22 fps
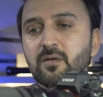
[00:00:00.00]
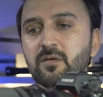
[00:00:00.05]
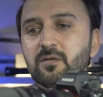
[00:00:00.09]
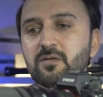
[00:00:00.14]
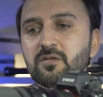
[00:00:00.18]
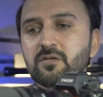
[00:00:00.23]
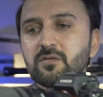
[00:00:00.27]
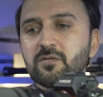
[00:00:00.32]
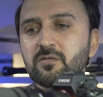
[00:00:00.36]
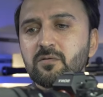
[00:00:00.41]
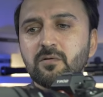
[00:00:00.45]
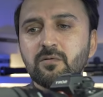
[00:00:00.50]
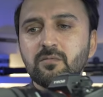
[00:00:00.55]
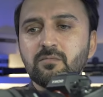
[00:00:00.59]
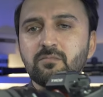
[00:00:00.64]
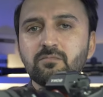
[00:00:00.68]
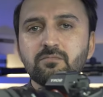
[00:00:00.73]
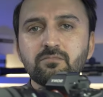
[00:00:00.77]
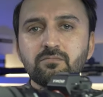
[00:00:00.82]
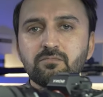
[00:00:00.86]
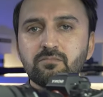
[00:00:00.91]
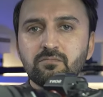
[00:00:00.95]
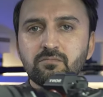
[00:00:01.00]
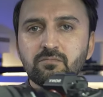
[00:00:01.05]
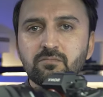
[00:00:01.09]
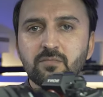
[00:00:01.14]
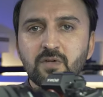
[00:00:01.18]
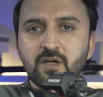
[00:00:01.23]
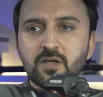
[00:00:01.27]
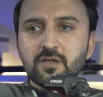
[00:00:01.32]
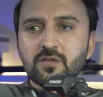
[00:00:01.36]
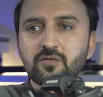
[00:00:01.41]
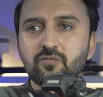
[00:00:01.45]
so
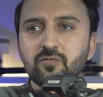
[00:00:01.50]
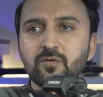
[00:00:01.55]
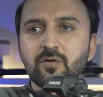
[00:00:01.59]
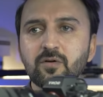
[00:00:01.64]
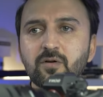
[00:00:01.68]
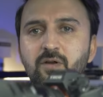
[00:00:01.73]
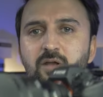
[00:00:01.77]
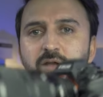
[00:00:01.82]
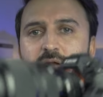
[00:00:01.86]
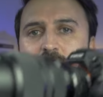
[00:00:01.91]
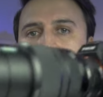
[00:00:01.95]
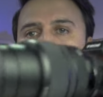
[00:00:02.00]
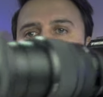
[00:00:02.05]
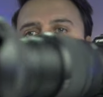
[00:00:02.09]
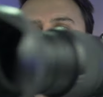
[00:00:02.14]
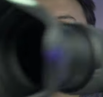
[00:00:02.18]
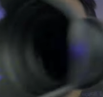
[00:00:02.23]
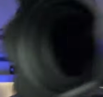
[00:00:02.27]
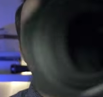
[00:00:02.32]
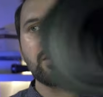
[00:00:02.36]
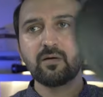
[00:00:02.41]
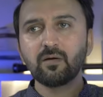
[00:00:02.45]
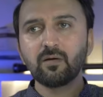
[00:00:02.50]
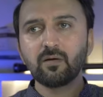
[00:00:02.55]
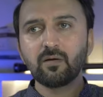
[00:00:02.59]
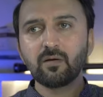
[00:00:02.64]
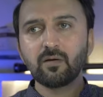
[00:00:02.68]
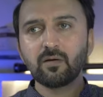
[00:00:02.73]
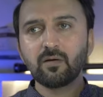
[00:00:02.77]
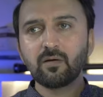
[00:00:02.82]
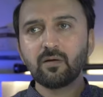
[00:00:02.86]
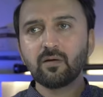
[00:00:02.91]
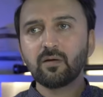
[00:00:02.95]
it's working.
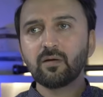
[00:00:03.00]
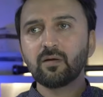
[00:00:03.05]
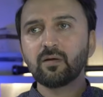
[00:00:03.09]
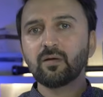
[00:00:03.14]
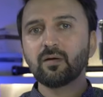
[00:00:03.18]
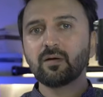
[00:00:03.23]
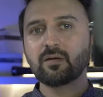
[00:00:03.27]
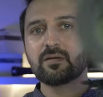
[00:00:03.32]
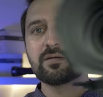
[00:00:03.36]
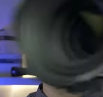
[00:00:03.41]
It's